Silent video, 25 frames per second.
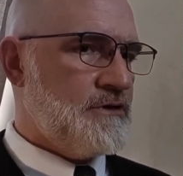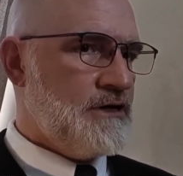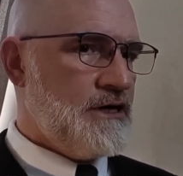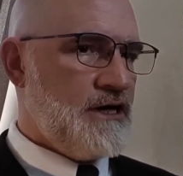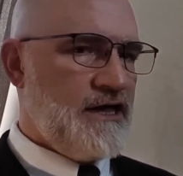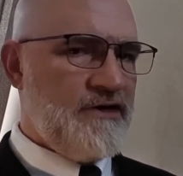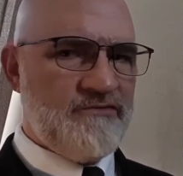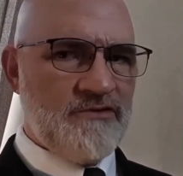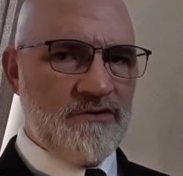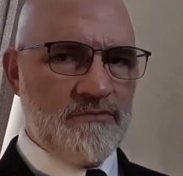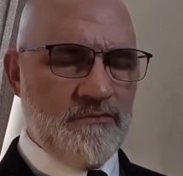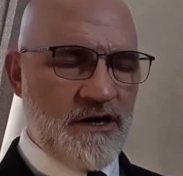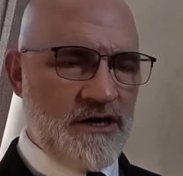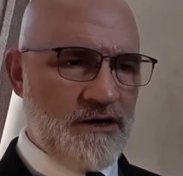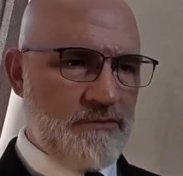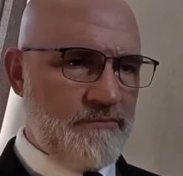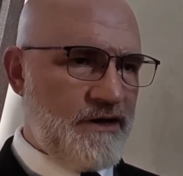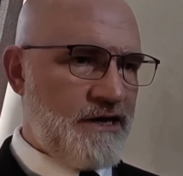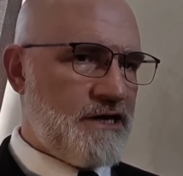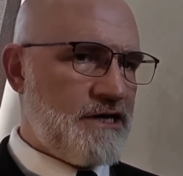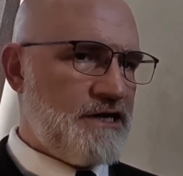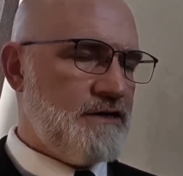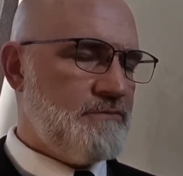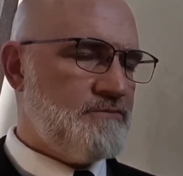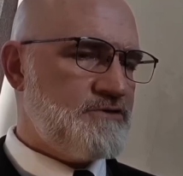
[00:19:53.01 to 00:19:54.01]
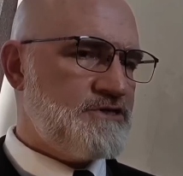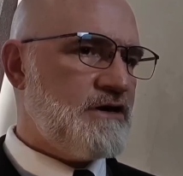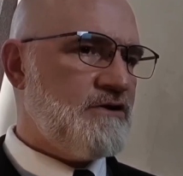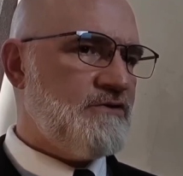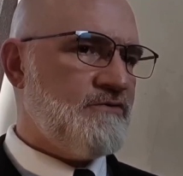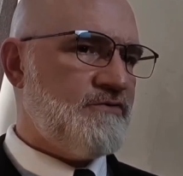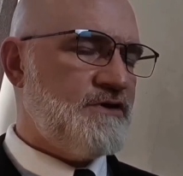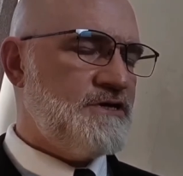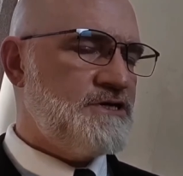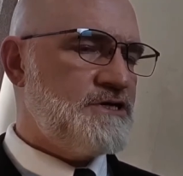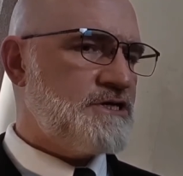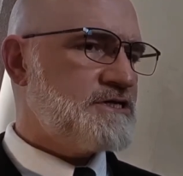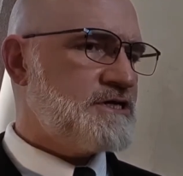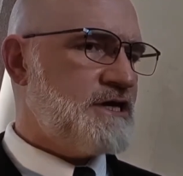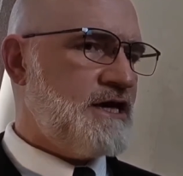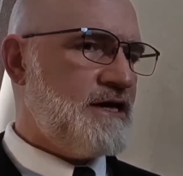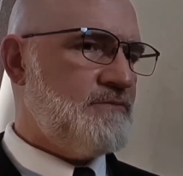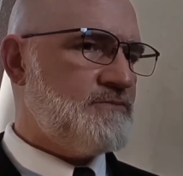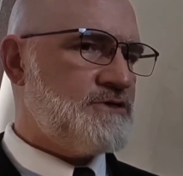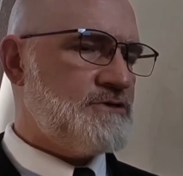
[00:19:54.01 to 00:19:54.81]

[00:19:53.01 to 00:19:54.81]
Even Bennett himself, he just came